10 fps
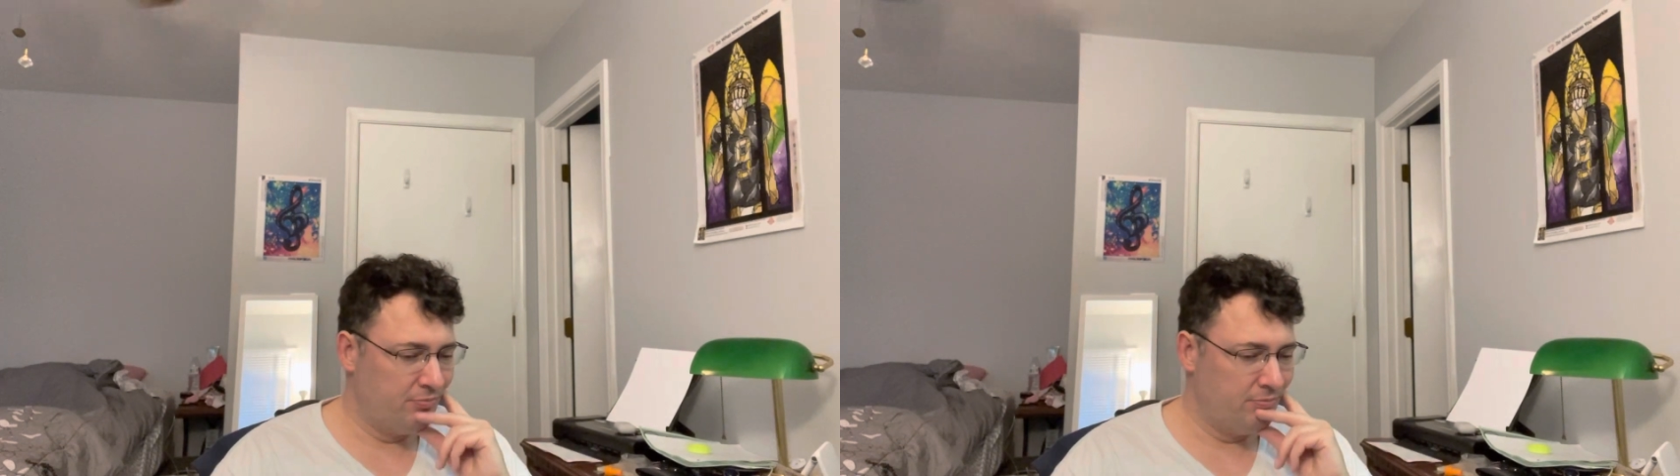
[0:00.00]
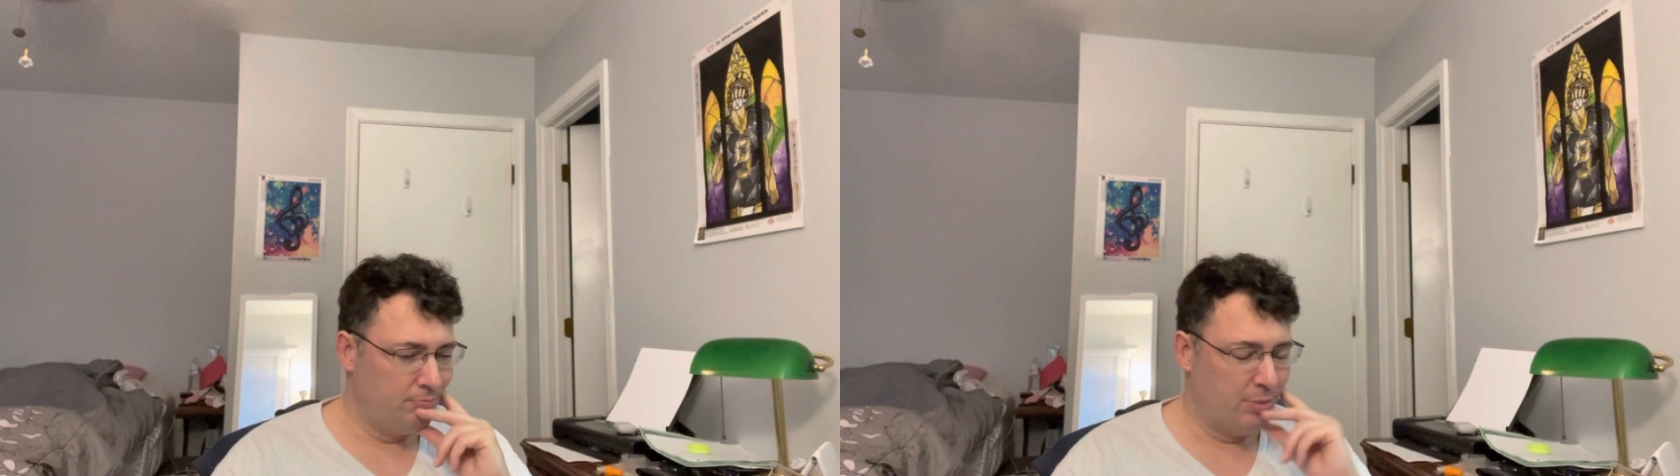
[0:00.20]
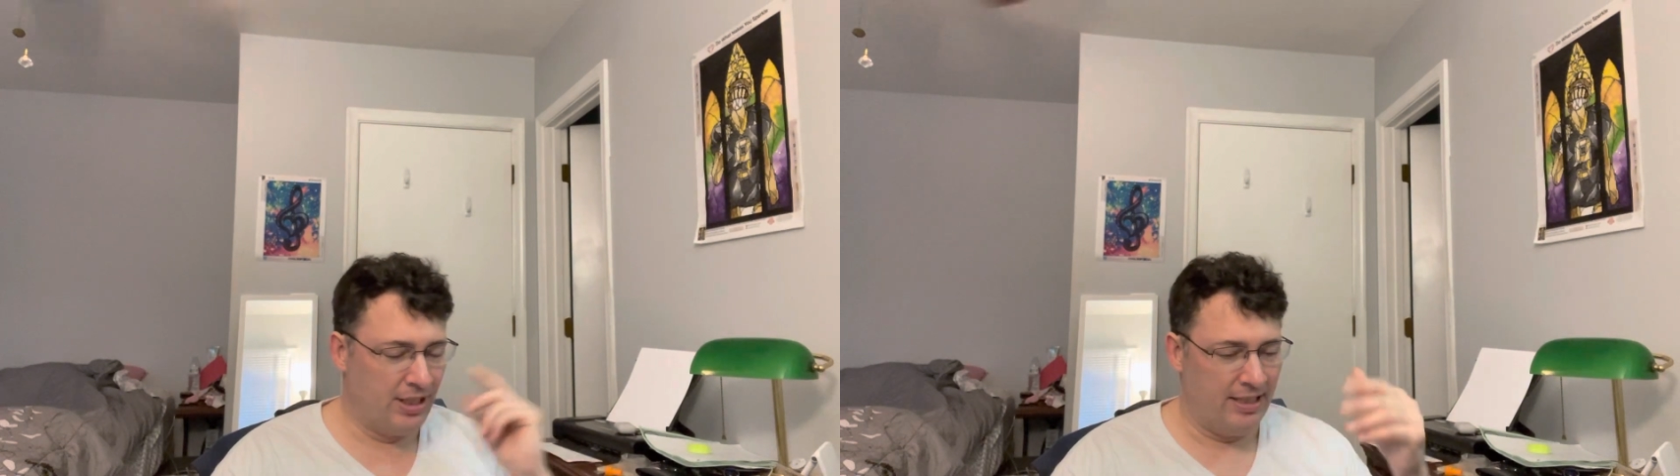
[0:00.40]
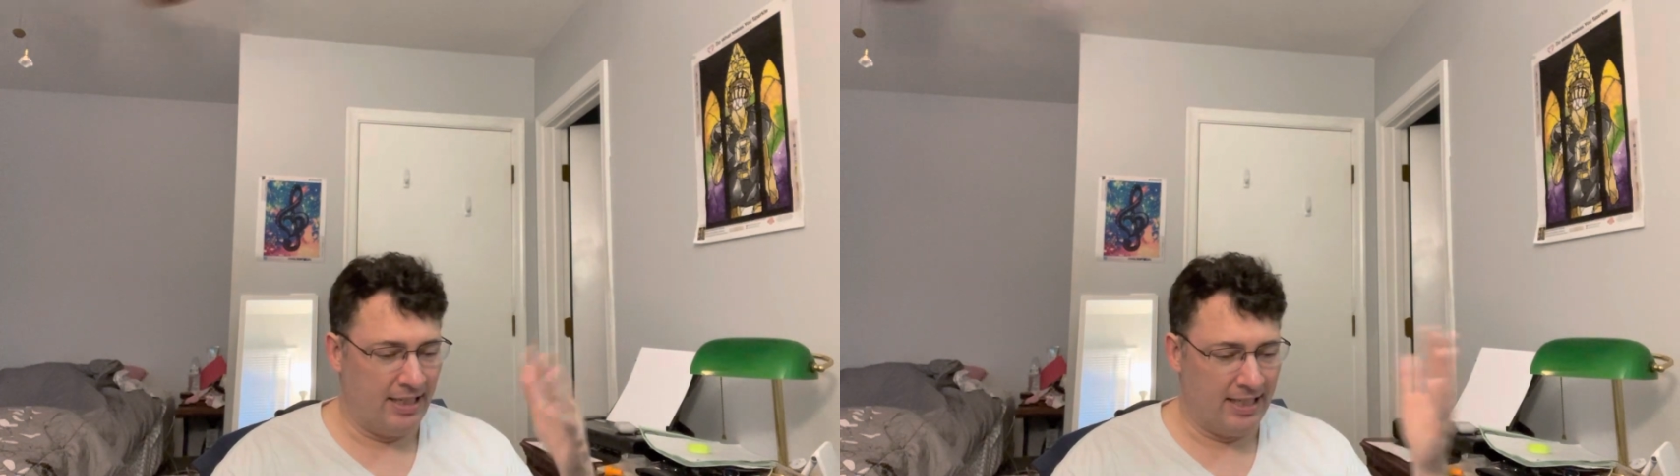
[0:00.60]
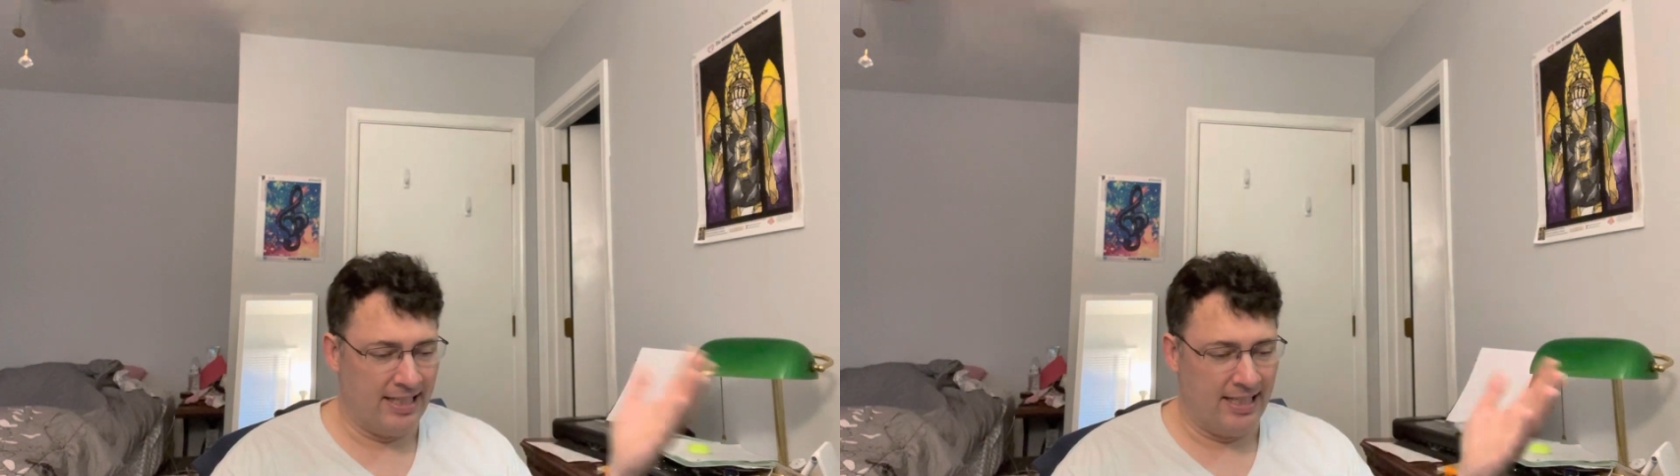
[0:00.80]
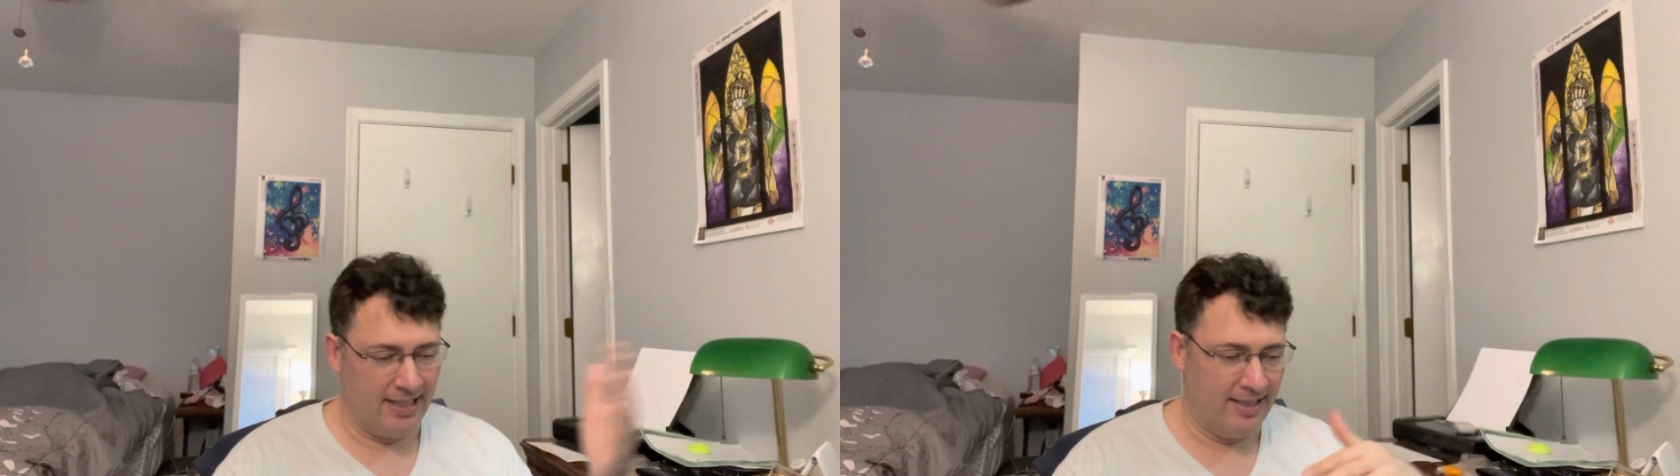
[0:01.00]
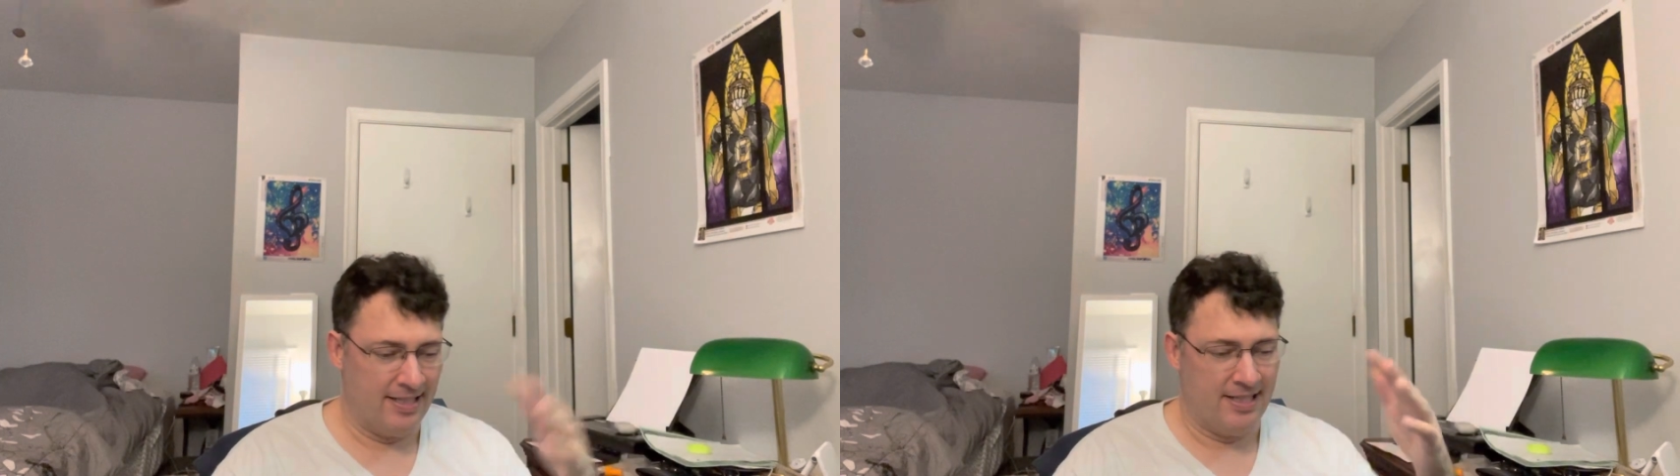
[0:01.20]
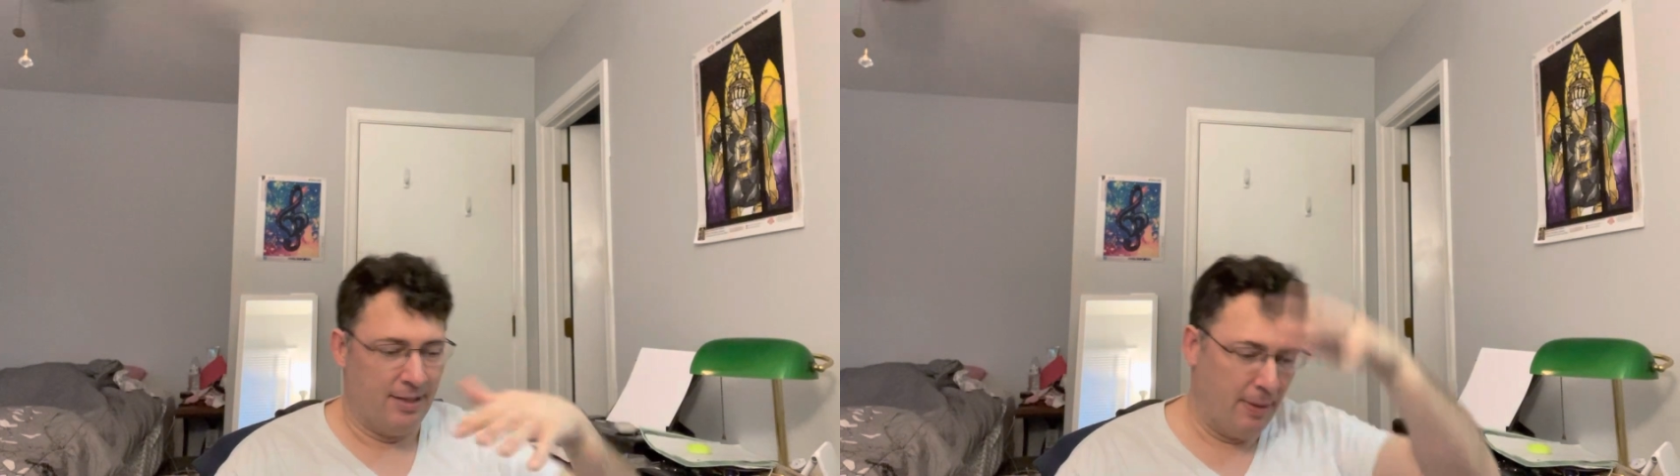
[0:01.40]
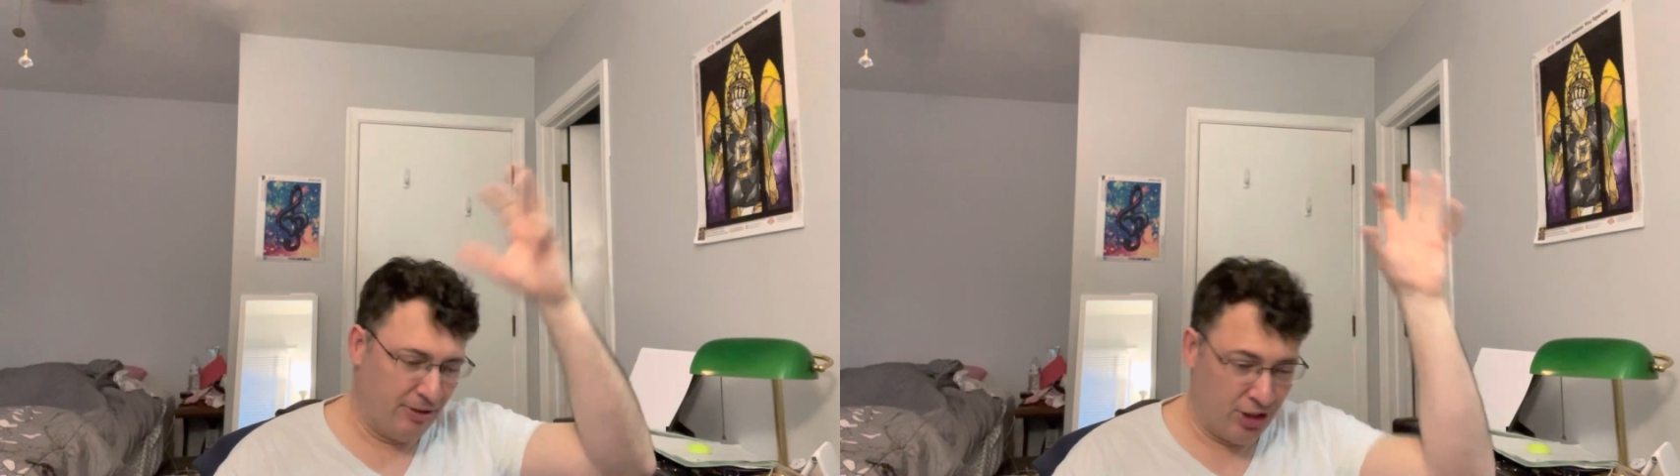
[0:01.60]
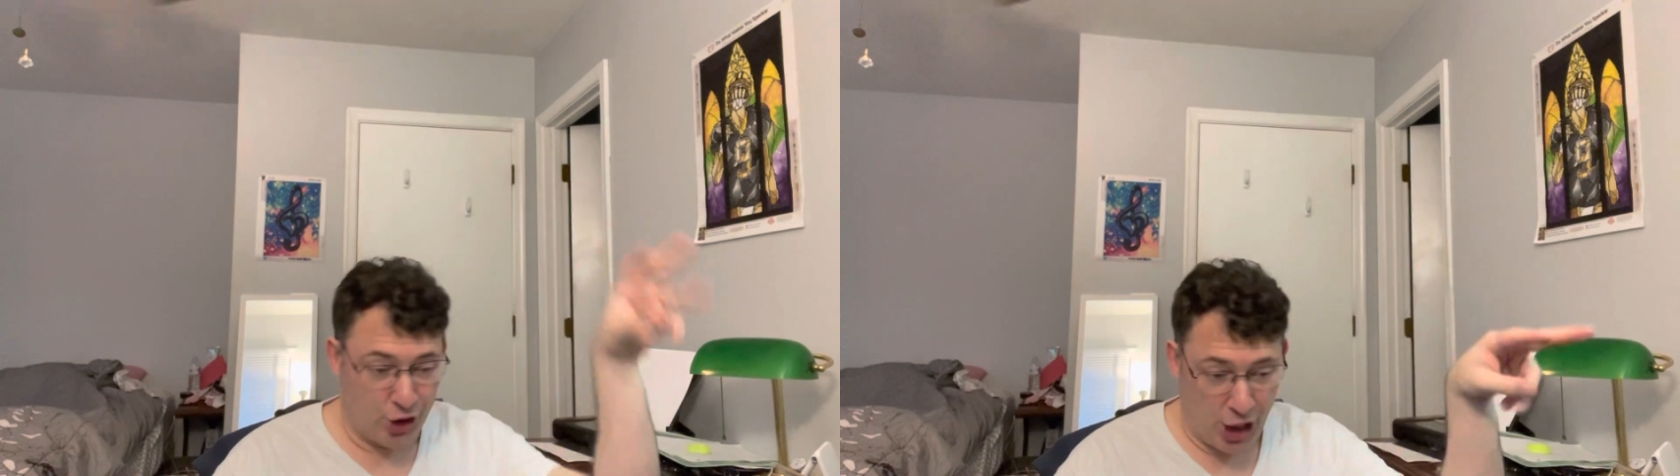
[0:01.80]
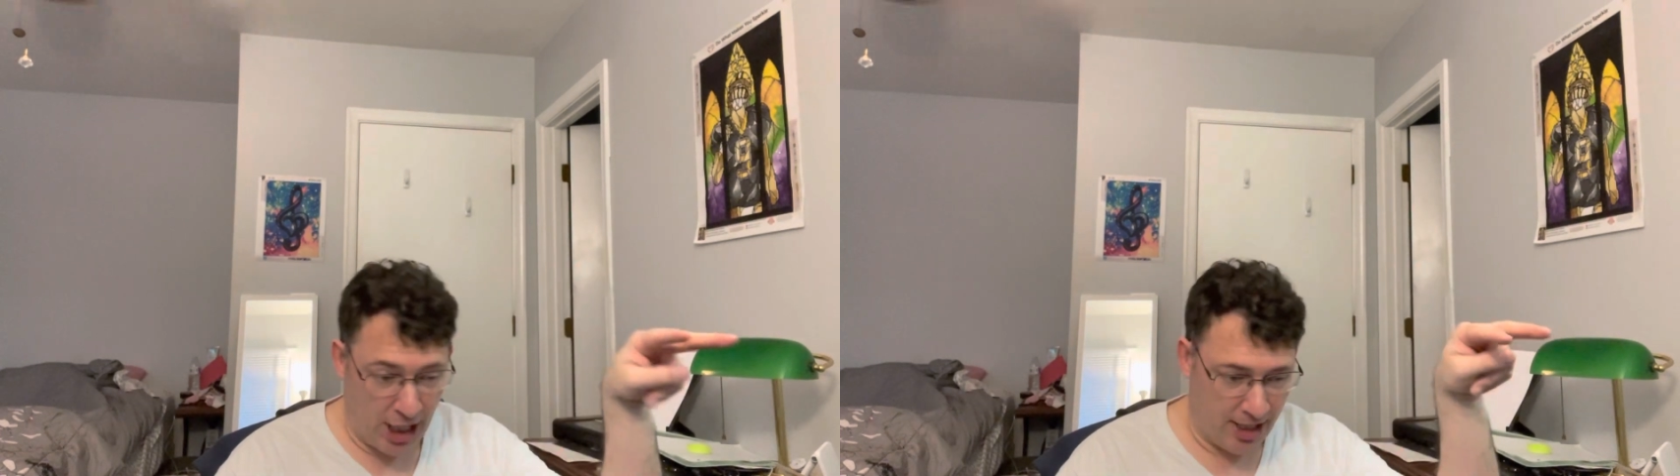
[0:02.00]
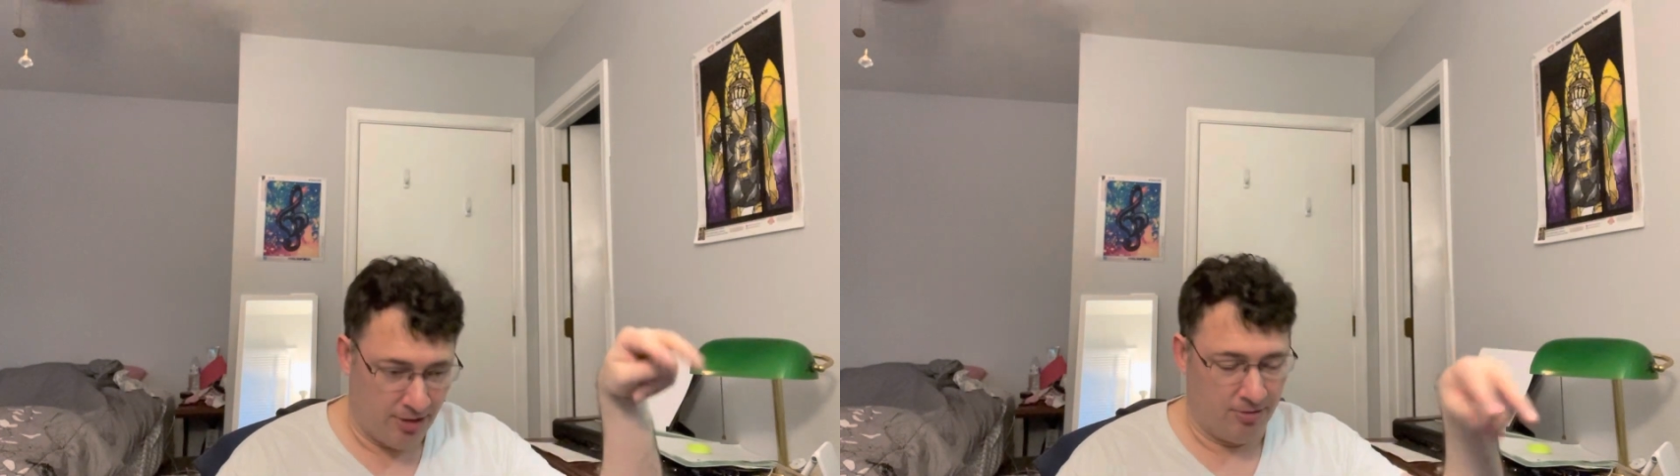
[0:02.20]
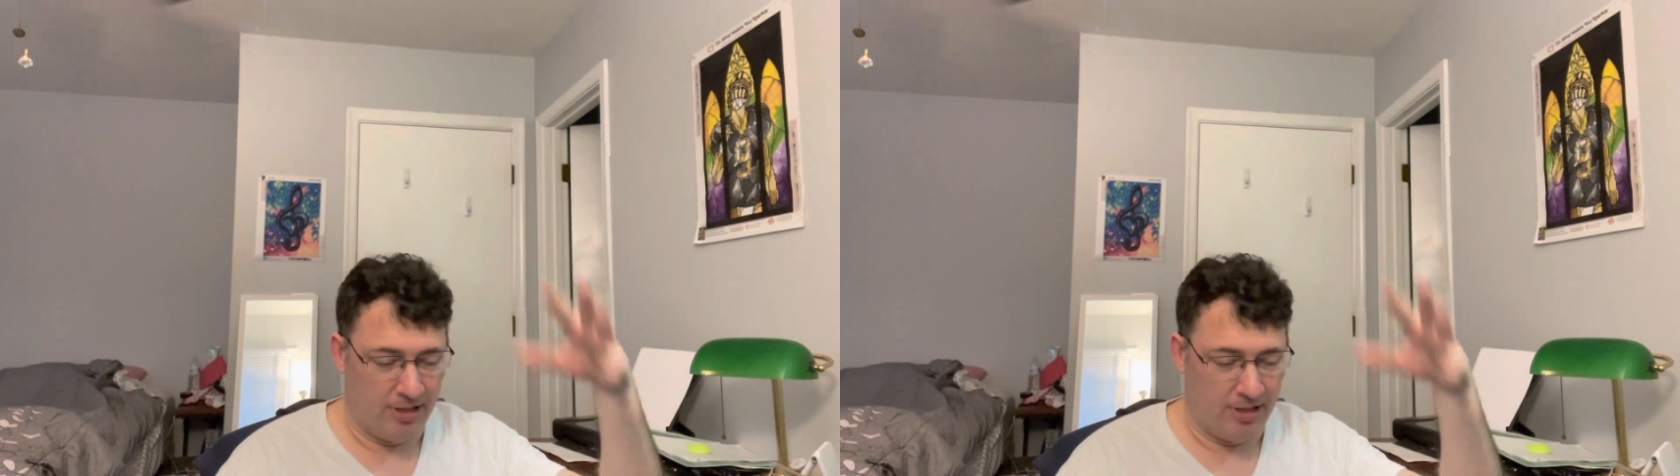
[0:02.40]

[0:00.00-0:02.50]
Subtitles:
But again, this is about the channel,